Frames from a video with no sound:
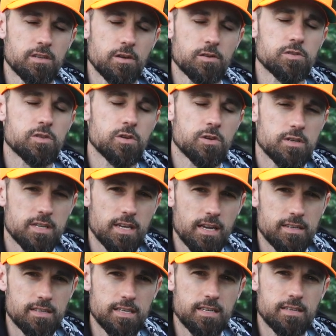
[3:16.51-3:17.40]
Those two
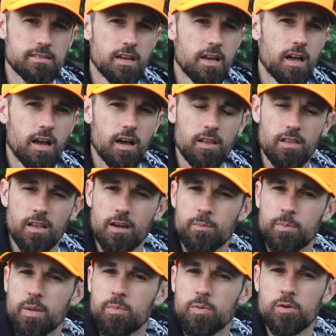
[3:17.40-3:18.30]
techniques, a lot
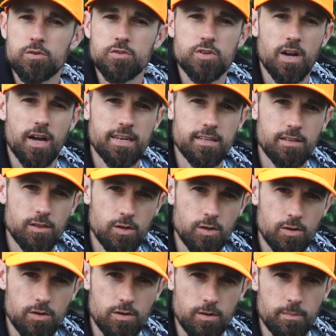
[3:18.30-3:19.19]
of people are trying to
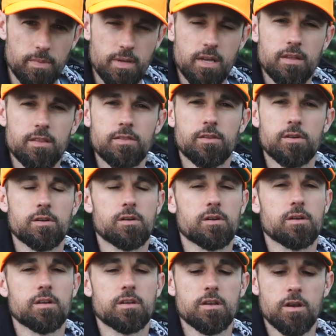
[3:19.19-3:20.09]
learn them.
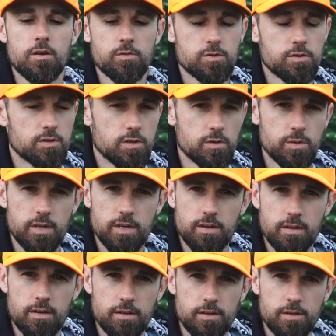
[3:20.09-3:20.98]
They're, you know,
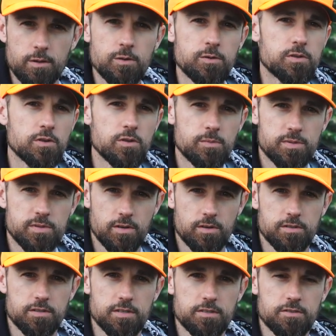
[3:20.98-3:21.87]
doing YouTube
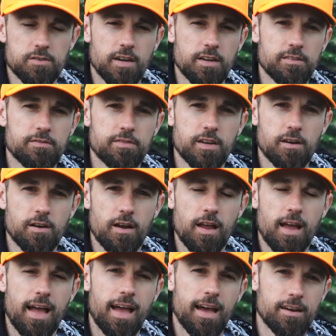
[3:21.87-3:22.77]
searches, trying to figure
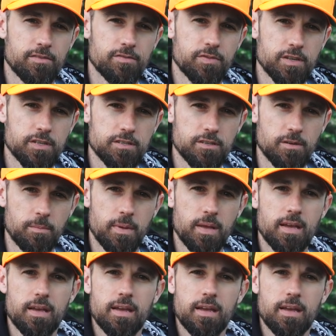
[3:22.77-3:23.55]
out how to fish them.